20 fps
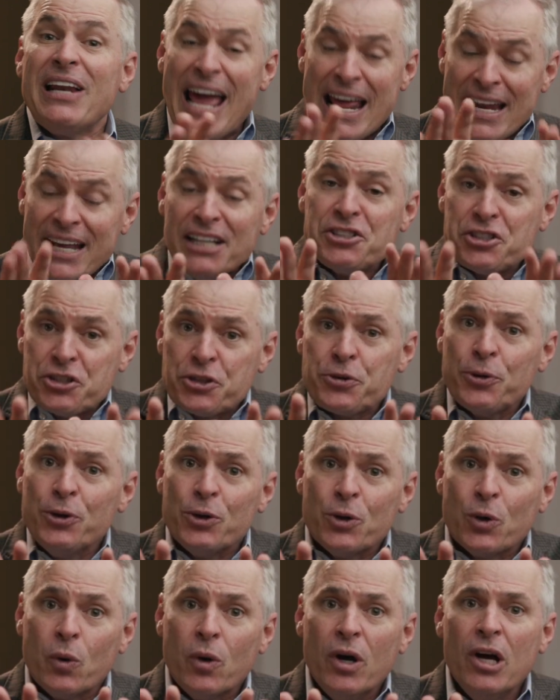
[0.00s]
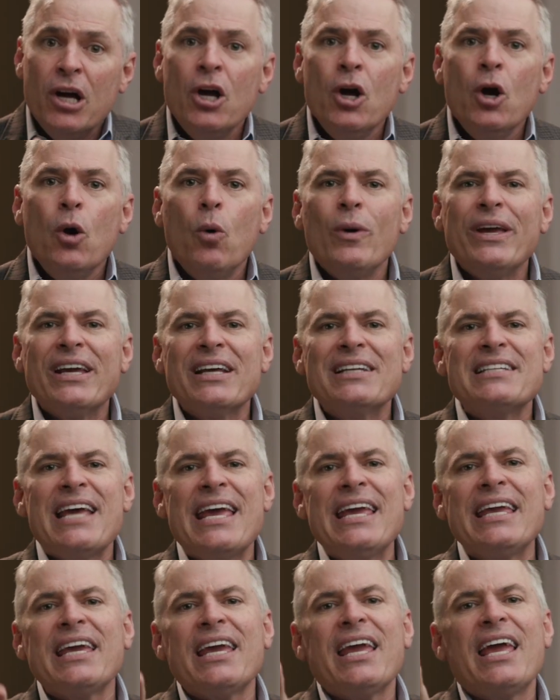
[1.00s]
it, and it's true, we can
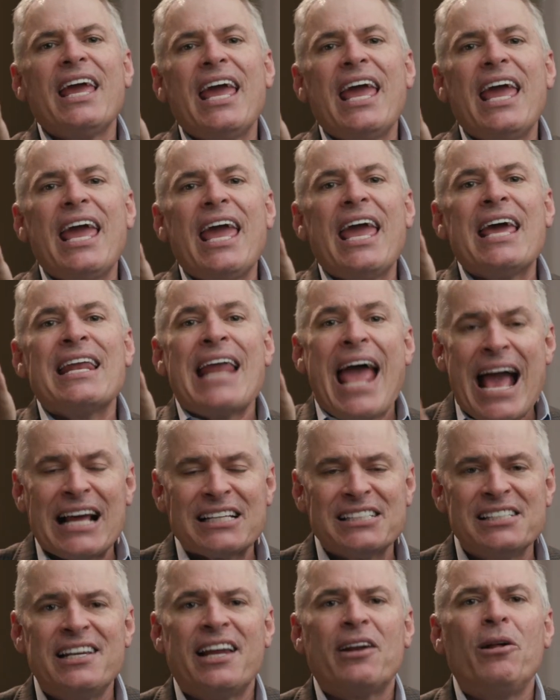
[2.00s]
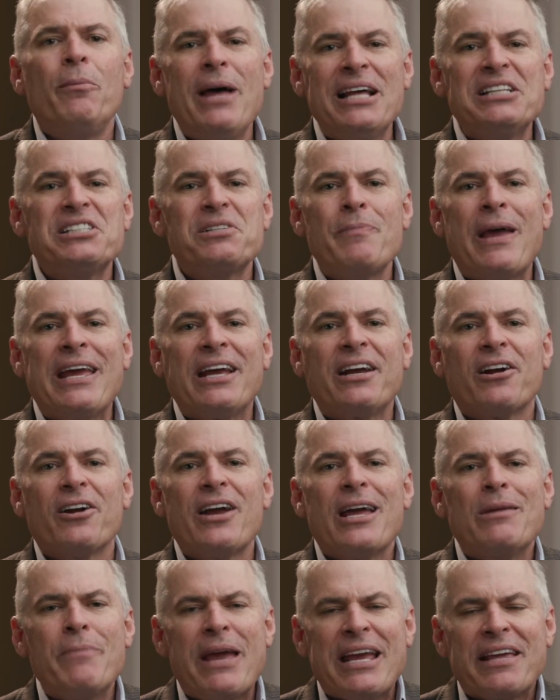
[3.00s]
take an accidental mess
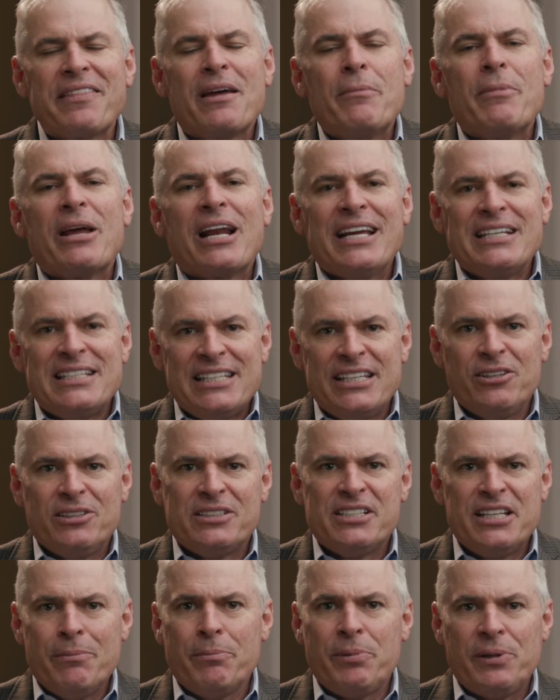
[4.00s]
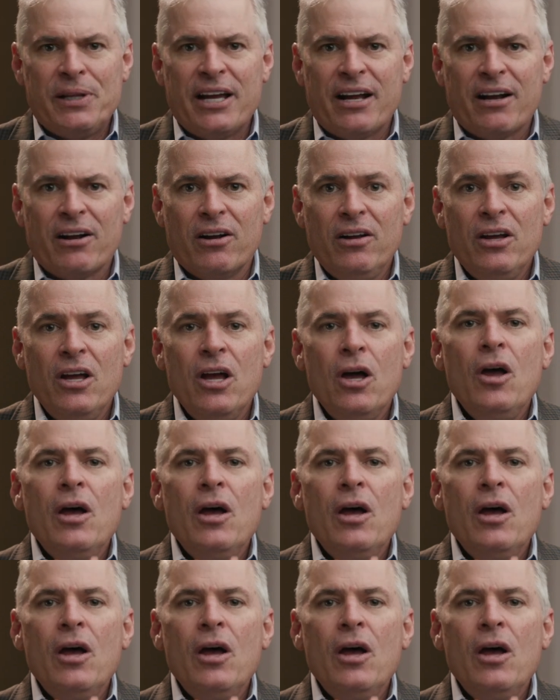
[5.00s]
maker and make them an ideal team player.